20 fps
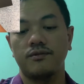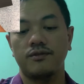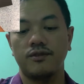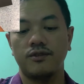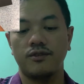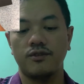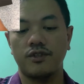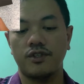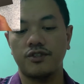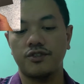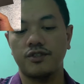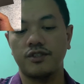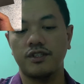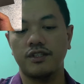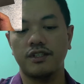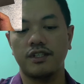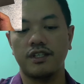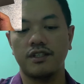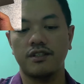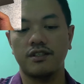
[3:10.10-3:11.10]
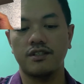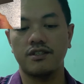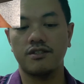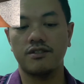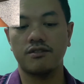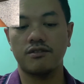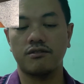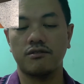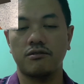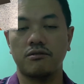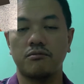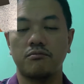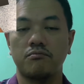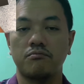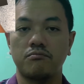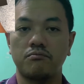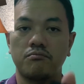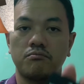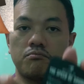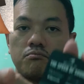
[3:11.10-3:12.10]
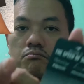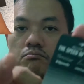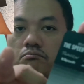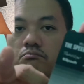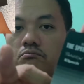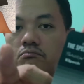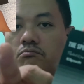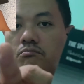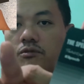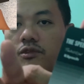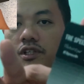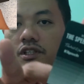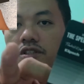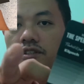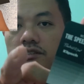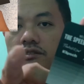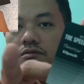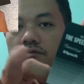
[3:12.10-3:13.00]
you actually get this like a